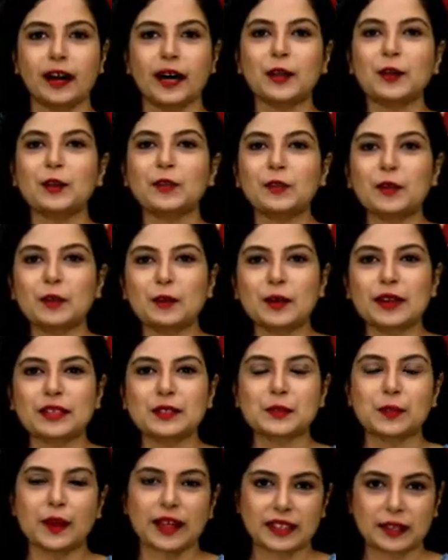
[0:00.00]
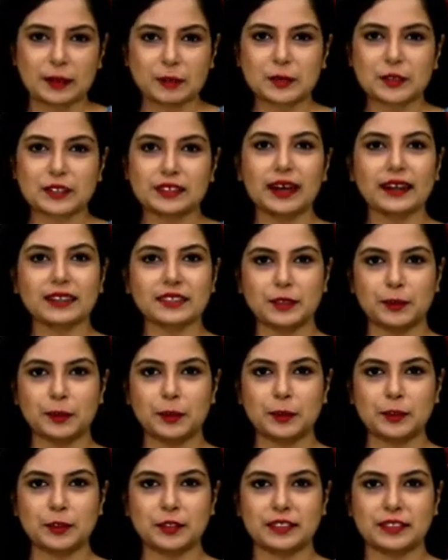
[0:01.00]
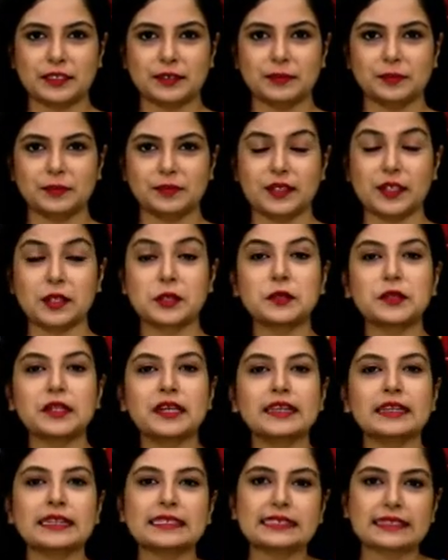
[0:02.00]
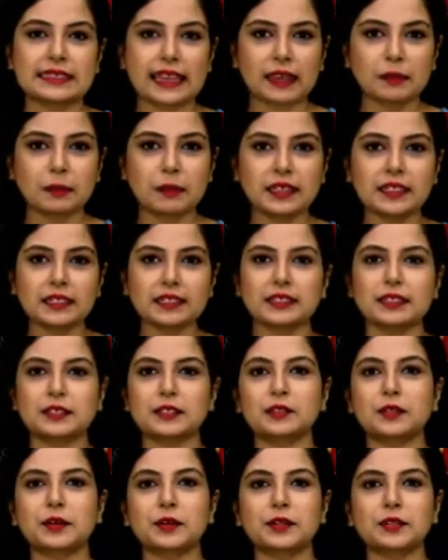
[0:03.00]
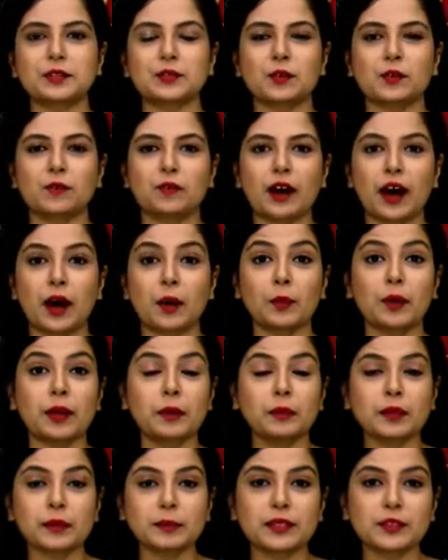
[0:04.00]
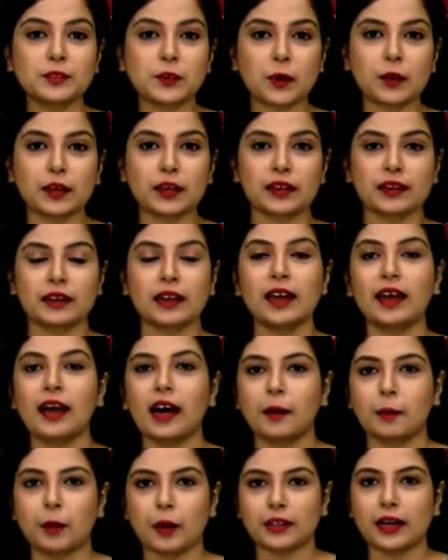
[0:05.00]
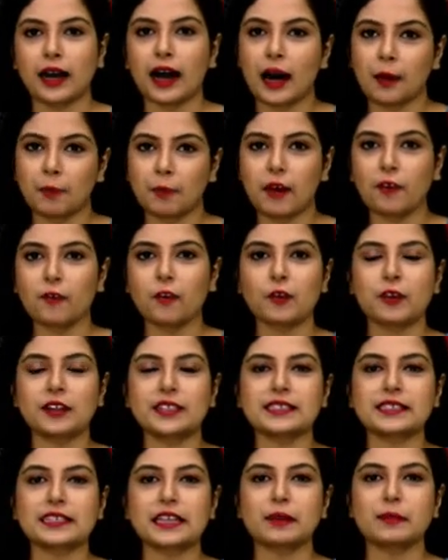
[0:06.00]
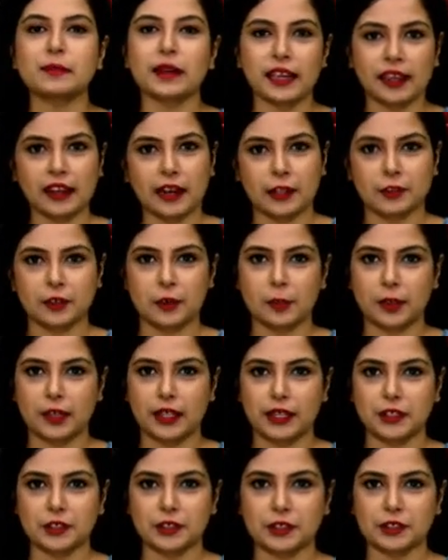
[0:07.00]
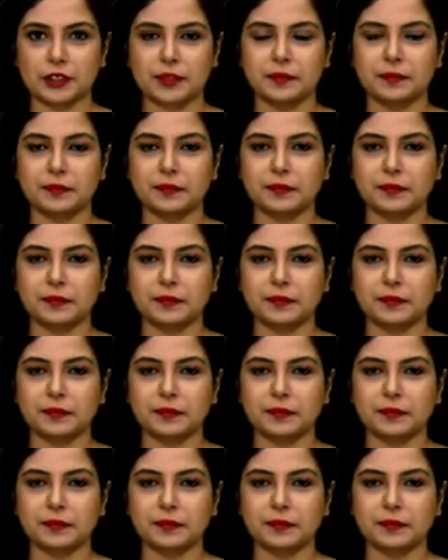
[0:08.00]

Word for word: Hello viewers, welcome to Sakshi Post. Today in our segment, The Story So Far, we will be talking about the Amma Vodi scheme in Andhra Pradesh.